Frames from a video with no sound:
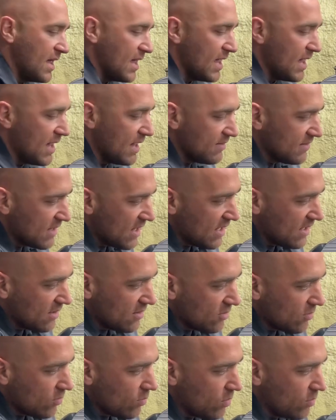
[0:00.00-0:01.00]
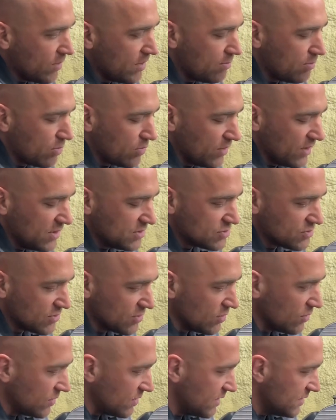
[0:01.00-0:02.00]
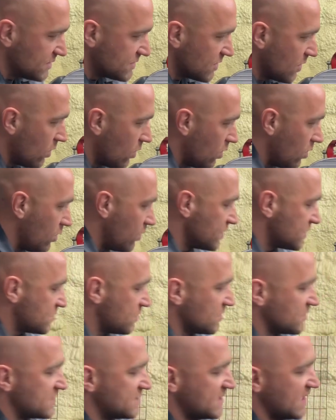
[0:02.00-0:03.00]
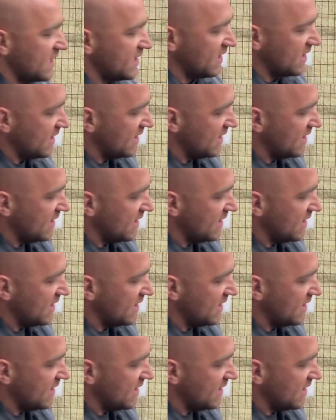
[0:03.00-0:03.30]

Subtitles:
And then when we pre-drill these holes, we'll set it